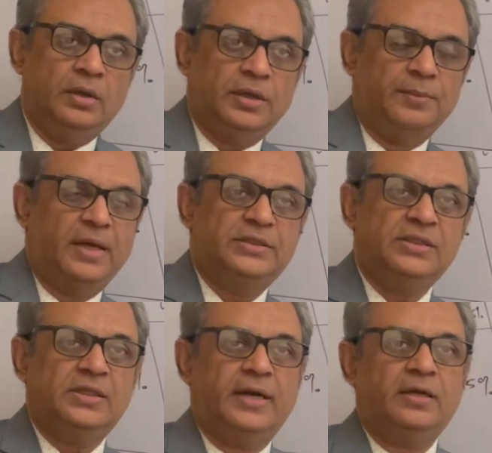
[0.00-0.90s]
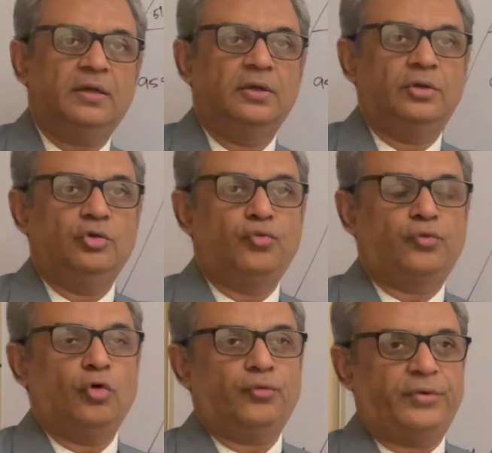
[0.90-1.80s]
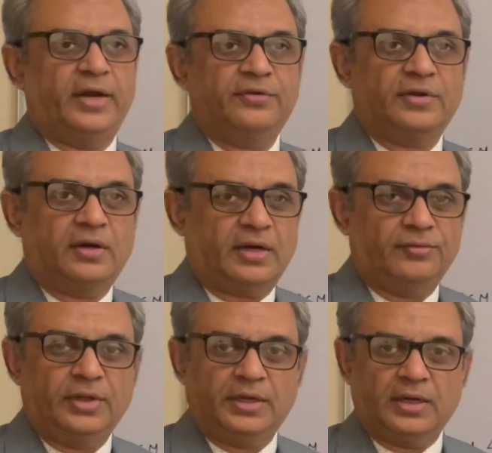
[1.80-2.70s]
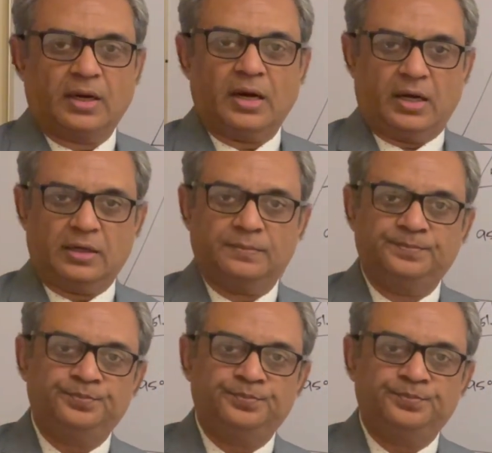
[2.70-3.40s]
Imagine that you four friends are traveling in a car